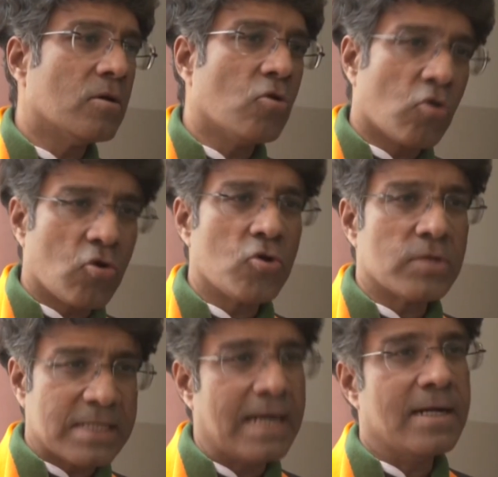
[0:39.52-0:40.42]
Corona
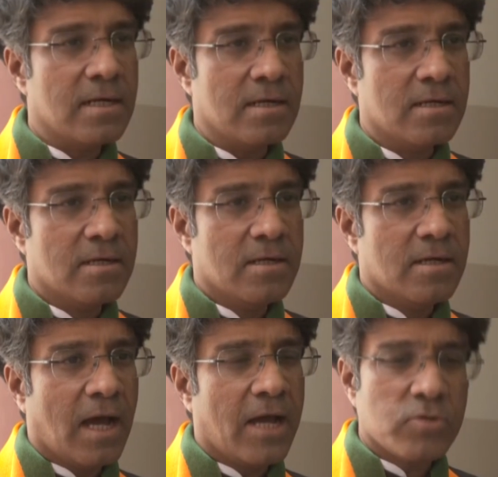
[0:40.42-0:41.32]
was handled,
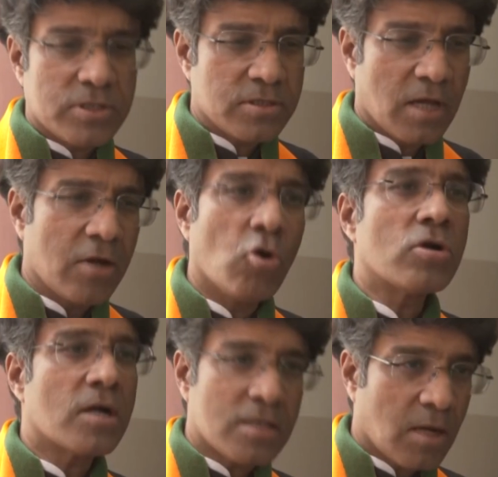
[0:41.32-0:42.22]
I was I
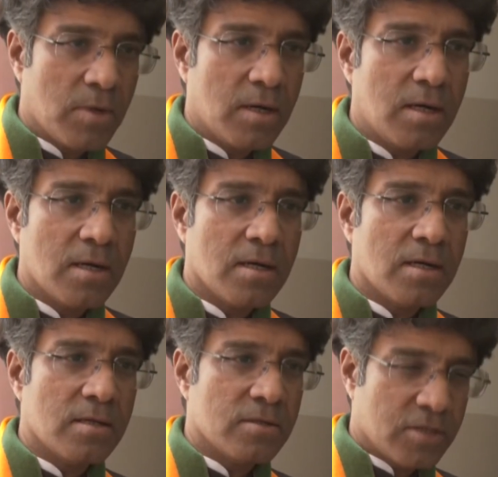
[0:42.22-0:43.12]
quoted a Tamil
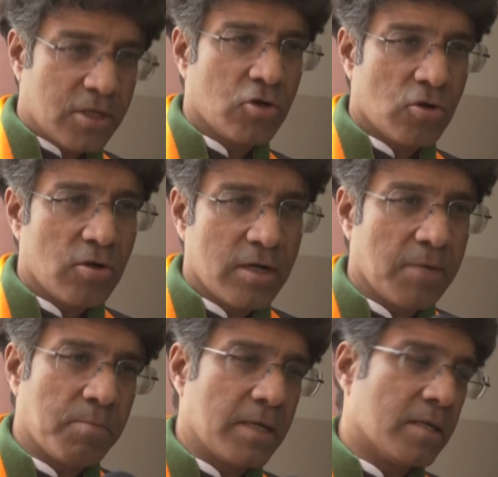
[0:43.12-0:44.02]
uh,
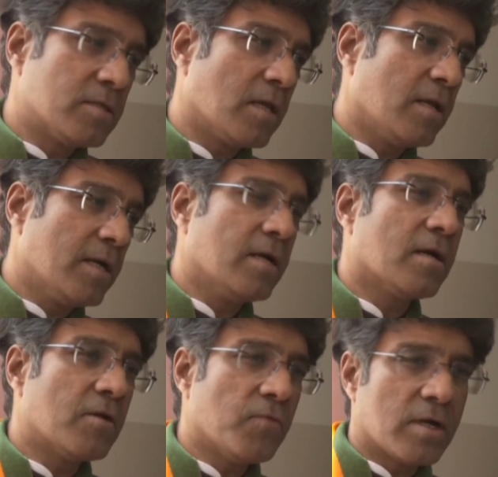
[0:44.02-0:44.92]
couplet saying
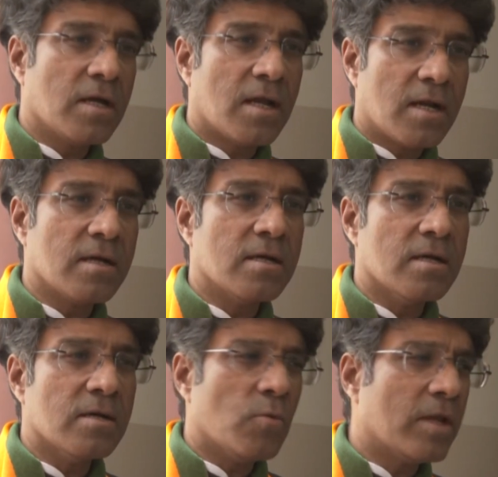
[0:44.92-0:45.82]
"Idukkan varungal
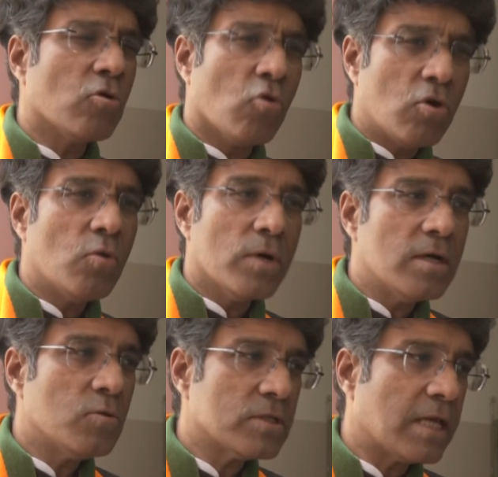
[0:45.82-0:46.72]
naguga." When the whole
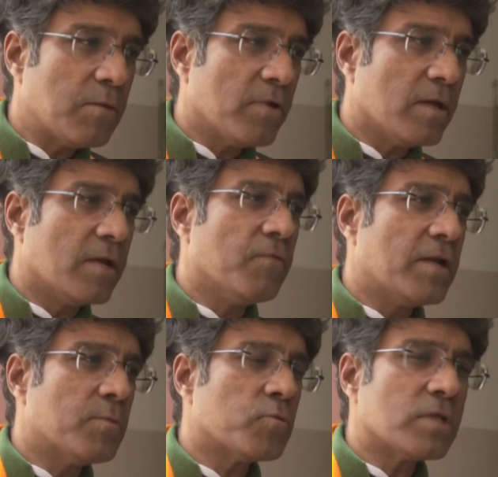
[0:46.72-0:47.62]
world was en
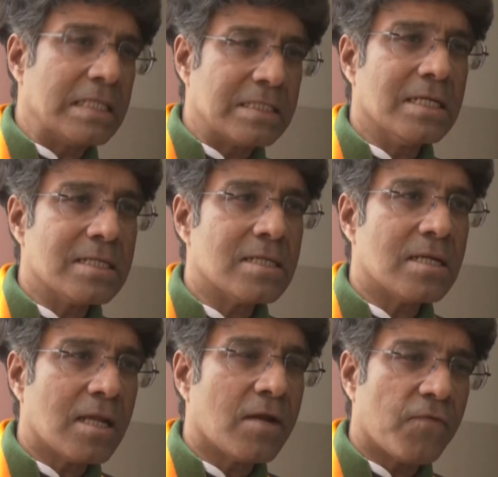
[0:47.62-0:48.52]
enveloped with
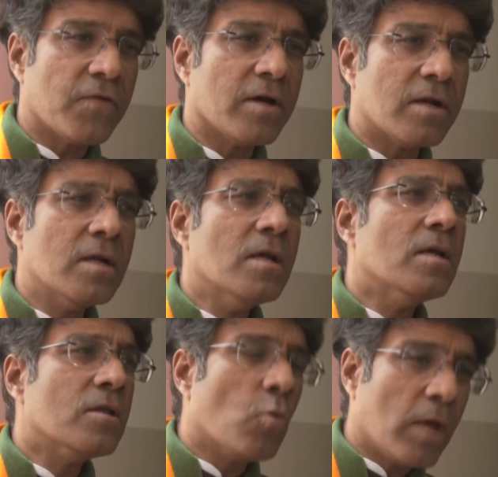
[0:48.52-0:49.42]
uncertainty and fear,
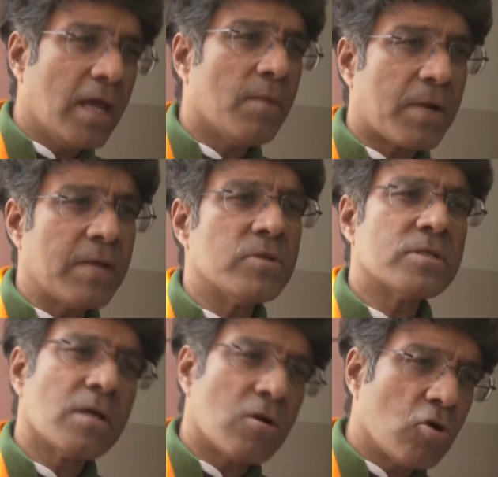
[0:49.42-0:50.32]
the way a prime
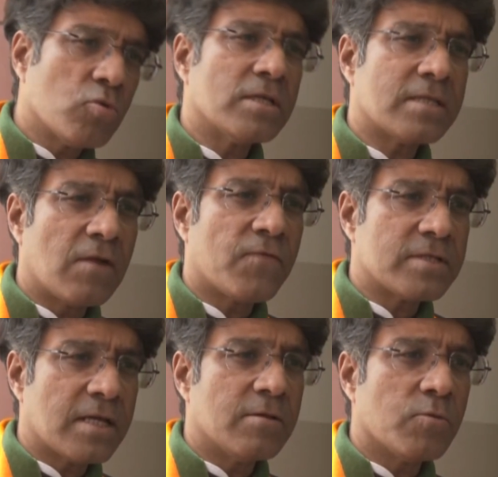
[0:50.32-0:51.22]
minister, along with the
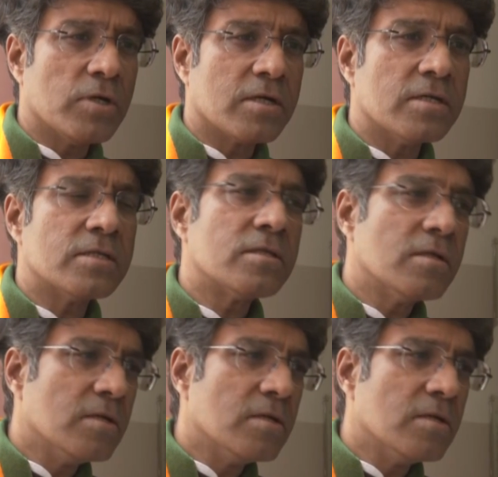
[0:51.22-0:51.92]
selfless health workers,